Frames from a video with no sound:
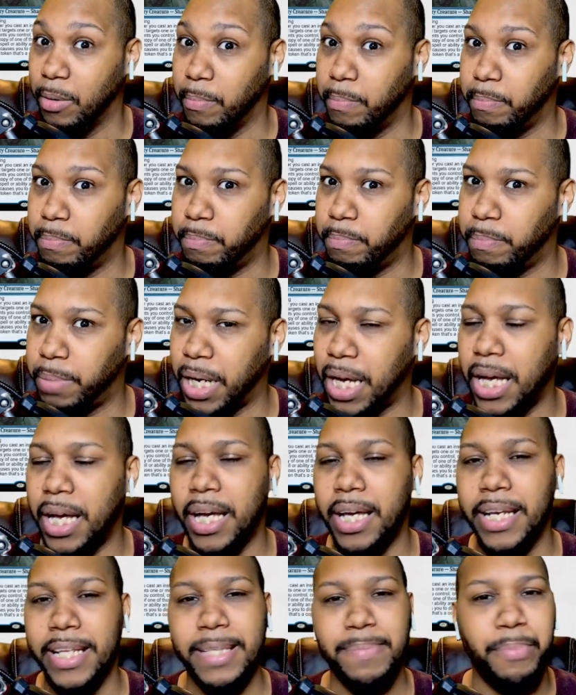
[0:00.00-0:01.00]
but
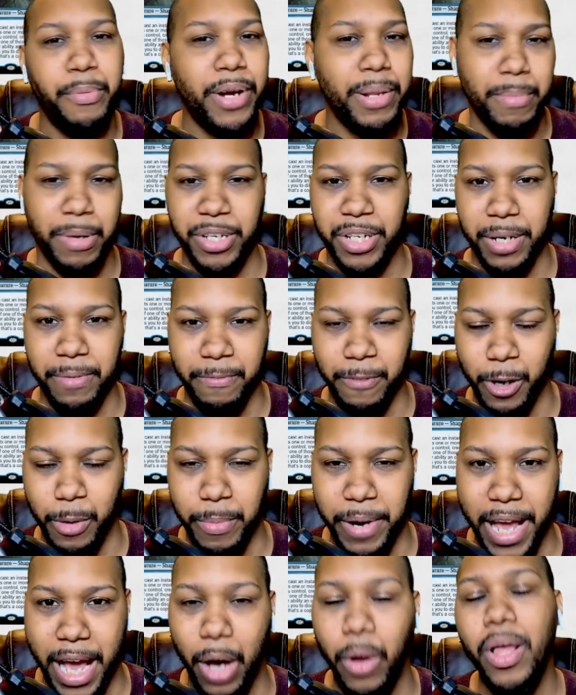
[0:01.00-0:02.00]
it's pretty much confirmed
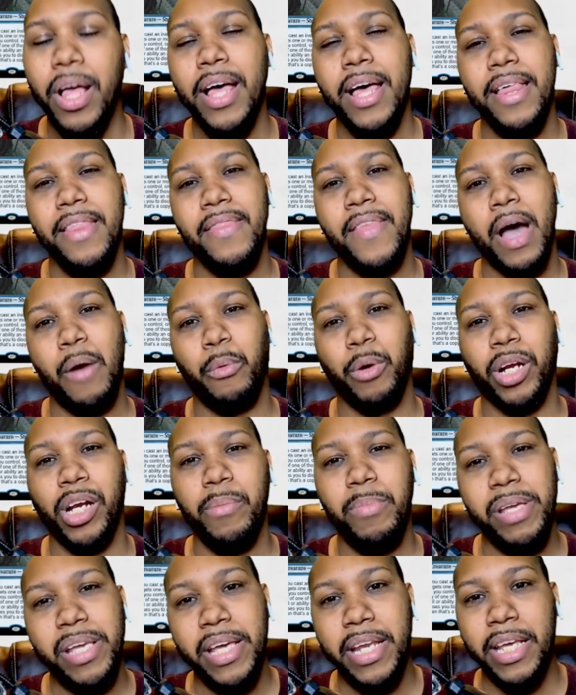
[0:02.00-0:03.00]
now that we're going to be
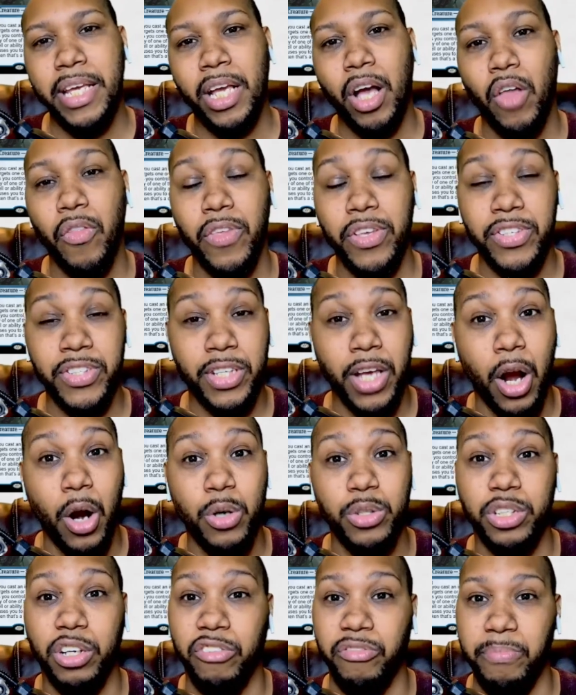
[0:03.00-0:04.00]
getting the Scars
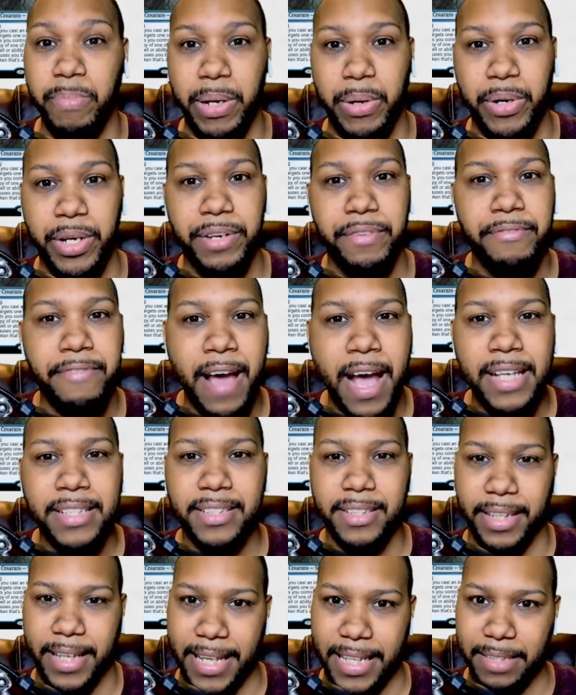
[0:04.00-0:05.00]
of Mirrodin
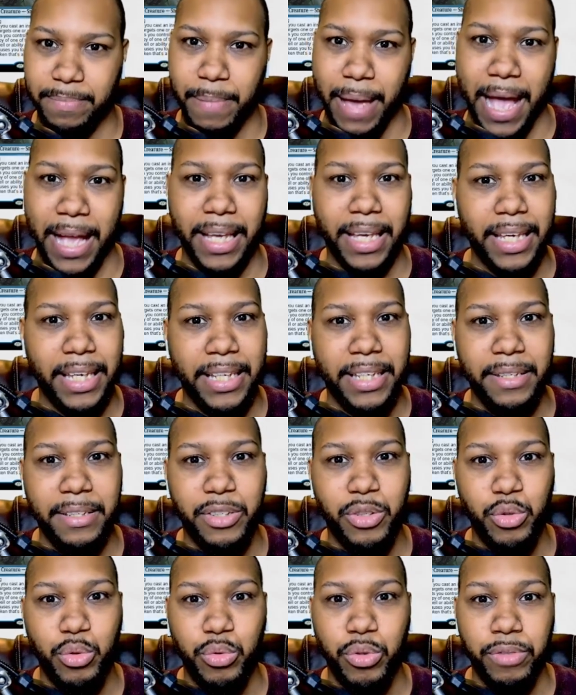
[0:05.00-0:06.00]
Fastlands back
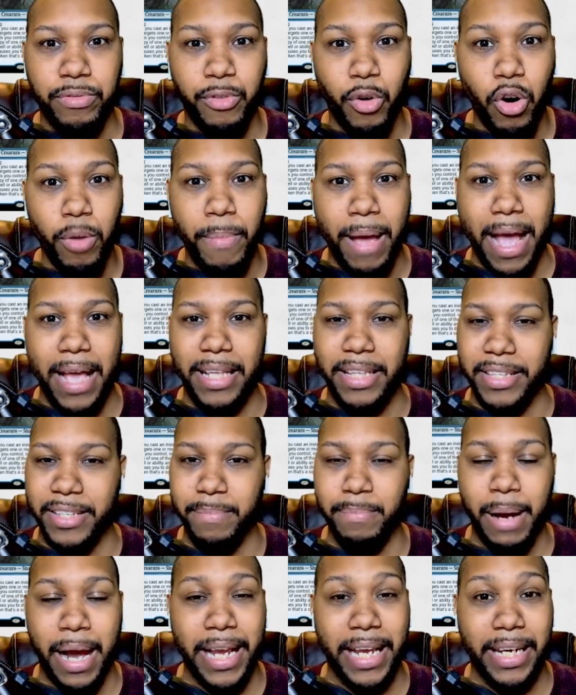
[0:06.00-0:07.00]
into the format, into
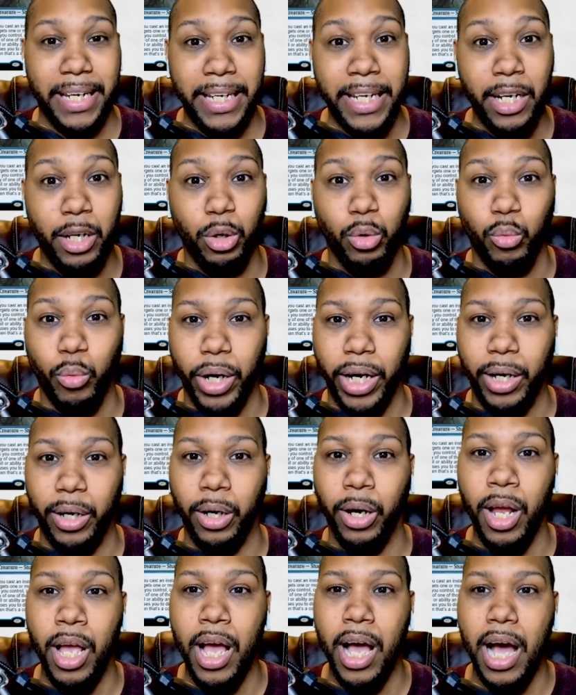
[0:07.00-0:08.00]
Pioneer, where
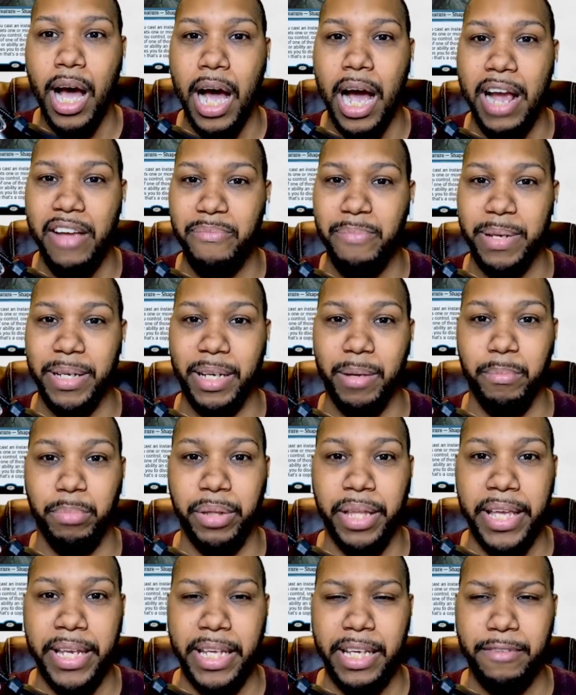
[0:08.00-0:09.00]
I've been
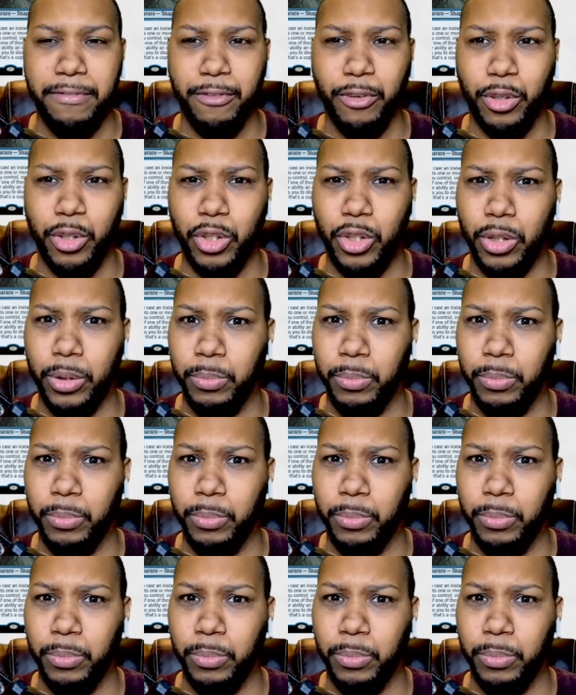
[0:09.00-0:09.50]
complaining for,